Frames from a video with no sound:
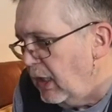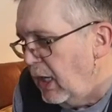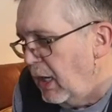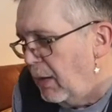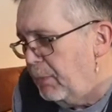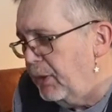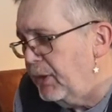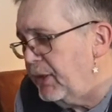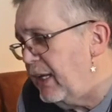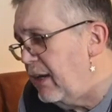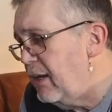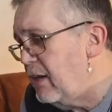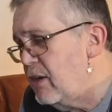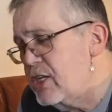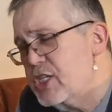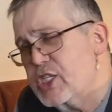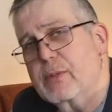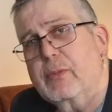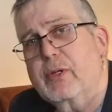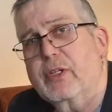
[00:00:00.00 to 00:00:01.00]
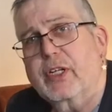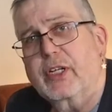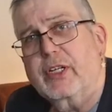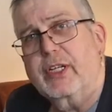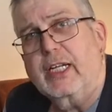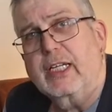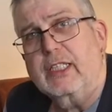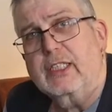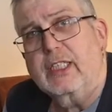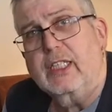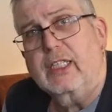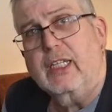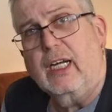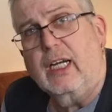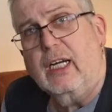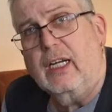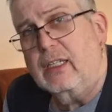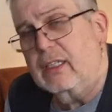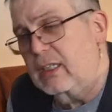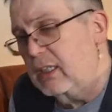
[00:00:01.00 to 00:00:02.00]
But there are some other things in
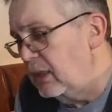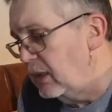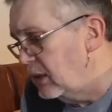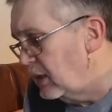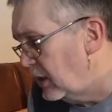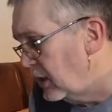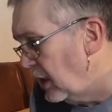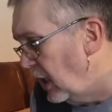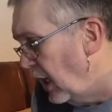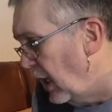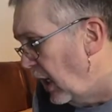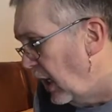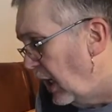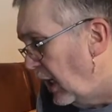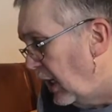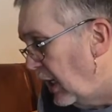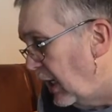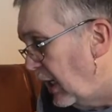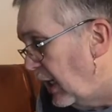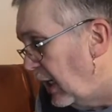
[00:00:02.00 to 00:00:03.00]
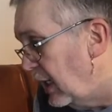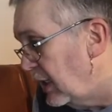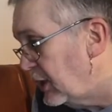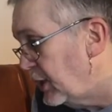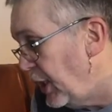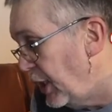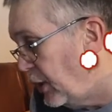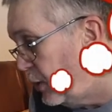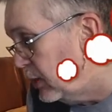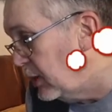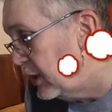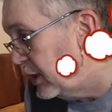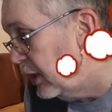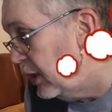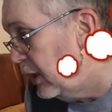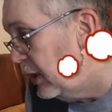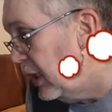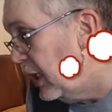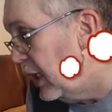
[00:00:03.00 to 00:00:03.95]
there. There's a sequencer,